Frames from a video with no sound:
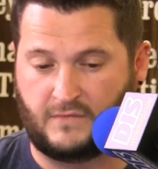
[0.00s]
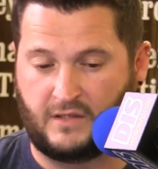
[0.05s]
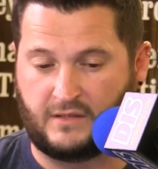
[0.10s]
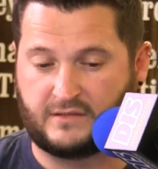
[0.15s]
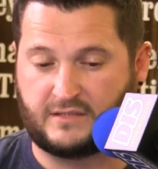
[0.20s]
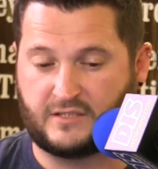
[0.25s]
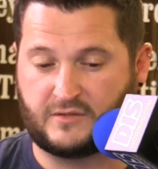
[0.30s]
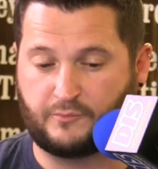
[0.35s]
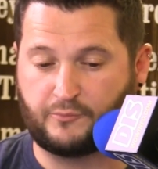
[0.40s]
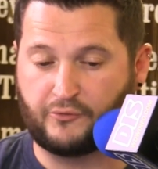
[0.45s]
It
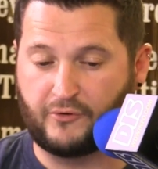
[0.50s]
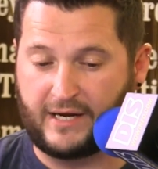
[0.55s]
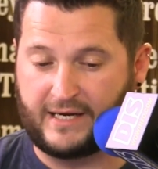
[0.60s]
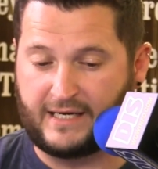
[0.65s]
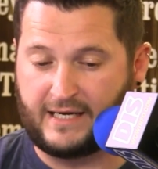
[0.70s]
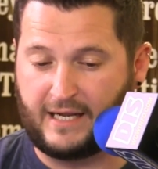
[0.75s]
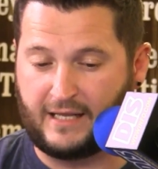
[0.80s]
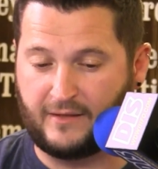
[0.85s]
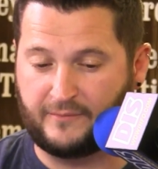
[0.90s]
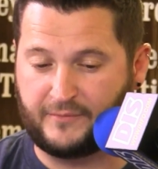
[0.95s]
says
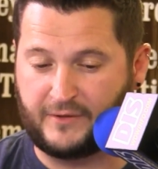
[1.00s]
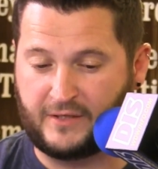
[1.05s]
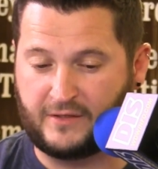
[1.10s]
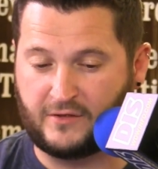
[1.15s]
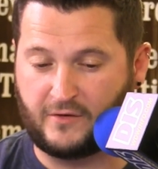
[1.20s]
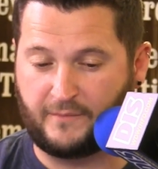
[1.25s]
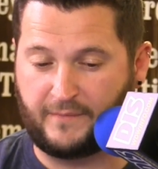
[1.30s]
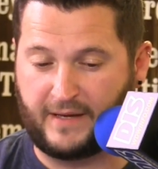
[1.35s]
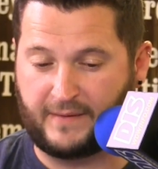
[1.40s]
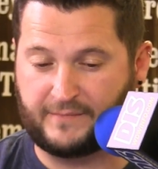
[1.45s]
breaded
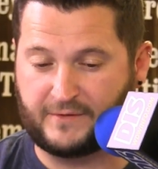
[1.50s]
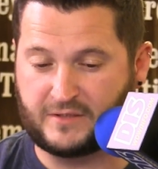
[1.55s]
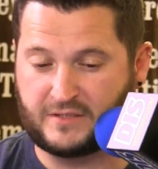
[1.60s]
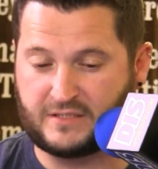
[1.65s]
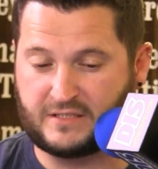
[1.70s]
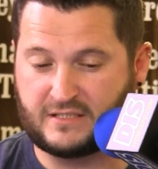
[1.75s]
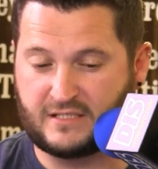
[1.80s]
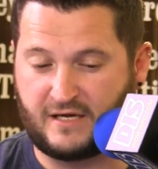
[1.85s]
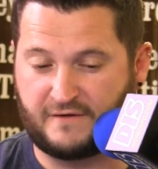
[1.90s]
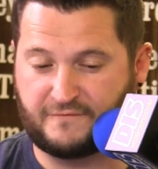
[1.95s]
jalapeno peppers
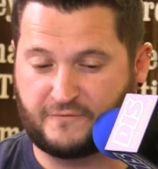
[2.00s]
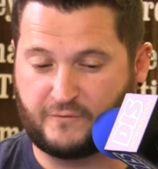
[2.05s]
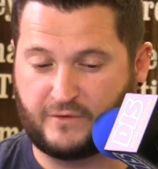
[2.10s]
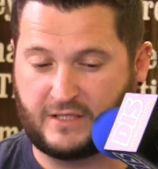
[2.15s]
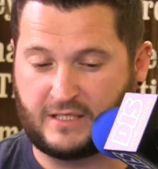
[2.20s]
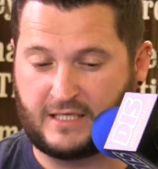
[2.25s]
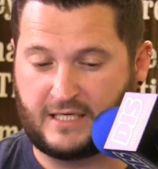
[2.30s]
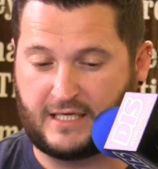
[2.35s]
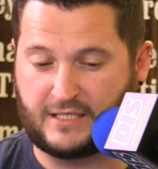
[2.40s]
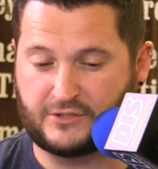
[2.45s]
stuffed
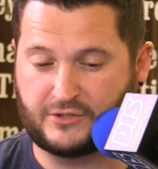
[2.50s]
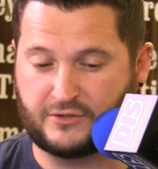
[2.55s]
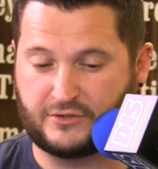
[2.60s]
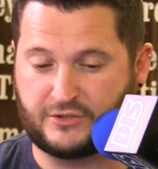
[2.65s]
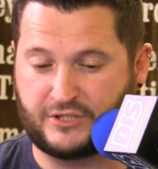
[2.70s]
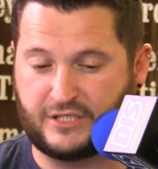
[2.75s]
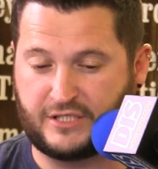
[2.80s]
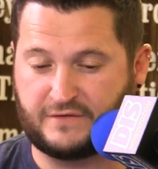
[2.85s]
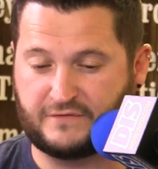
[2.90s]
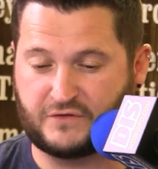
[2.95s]
with nacho
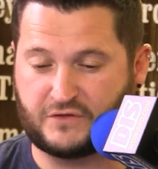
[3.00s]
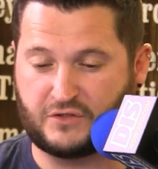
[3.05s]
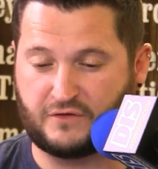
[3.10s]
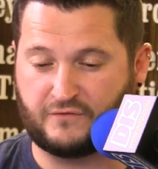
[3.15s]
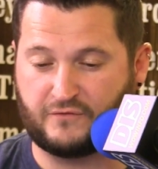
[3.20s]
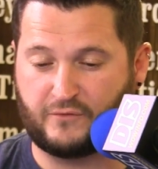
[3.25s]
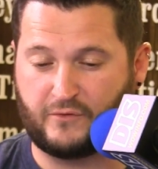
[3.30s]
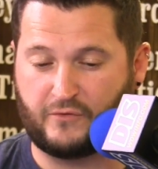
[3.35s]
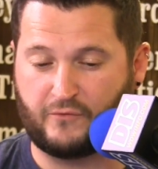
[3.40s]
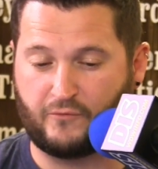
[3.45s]
cheese,
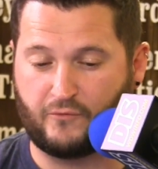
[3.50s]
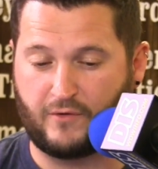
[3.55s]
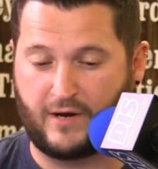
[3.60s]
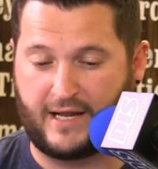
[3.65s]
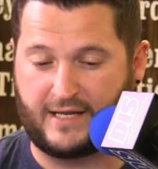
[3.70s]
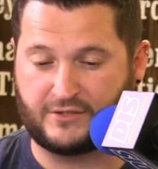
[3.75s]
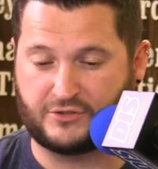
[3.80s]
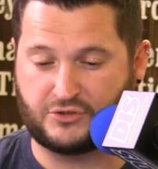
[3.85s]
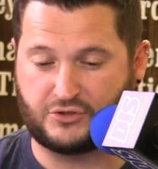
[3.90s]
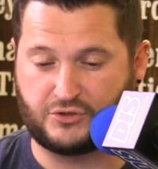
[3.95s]
served with
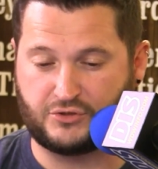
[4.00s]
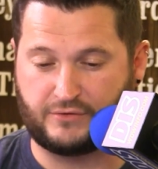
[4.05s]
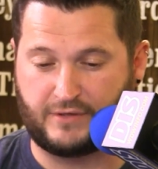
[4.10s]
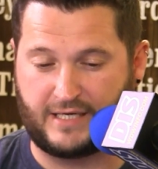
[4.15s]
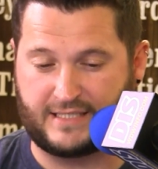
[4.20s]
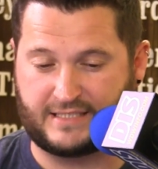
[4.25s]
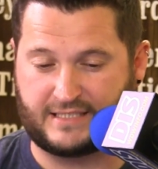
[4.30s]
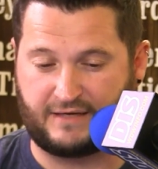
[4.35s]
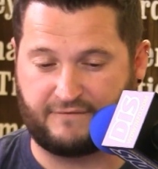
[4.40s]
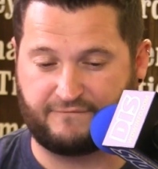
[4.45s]
ranch
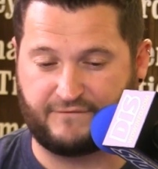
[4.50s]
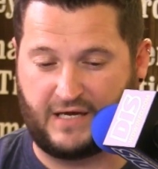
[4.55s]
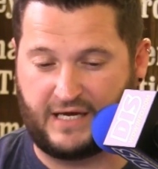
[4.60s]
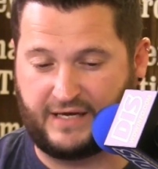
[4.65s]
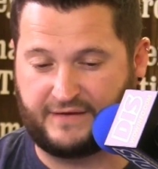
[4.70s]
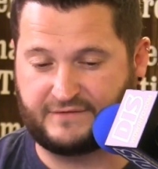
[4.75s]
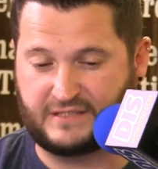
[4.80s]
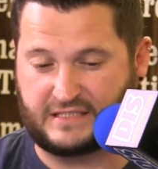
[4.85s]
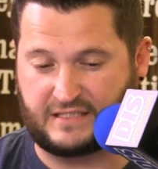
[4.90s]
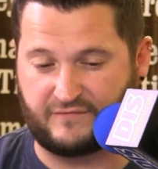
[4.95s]
dressing,
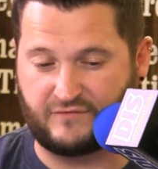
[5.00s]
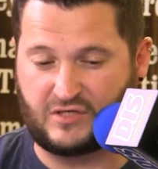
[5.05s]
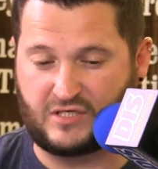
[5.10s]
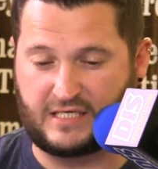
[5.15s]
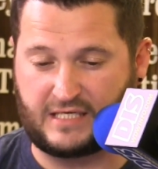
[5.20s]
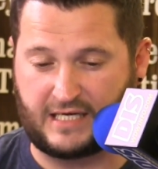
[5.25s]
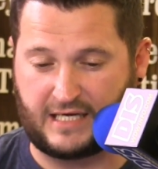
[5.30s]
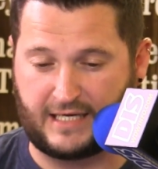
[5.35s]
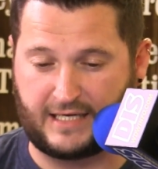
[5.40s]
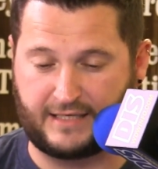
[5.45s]
five seventy
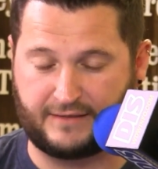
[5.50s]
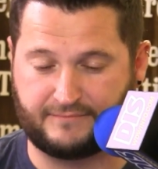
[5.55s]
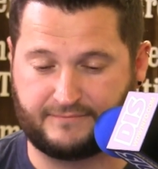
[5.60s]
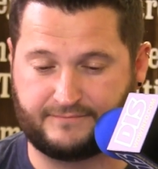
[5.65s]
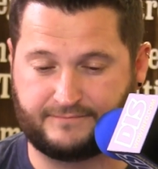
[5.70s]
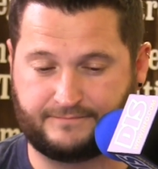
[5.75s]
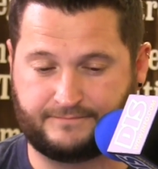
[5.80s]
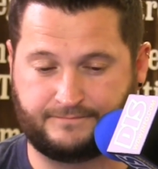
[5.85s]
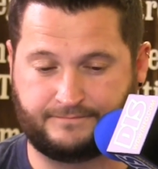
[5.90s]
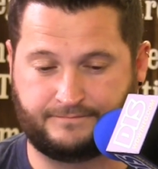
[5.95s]
nine.
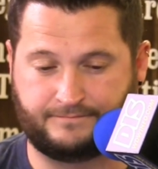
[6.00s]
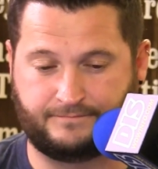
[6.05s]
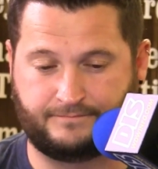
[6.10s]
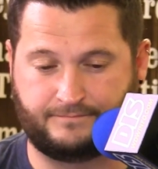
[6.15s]
Mm,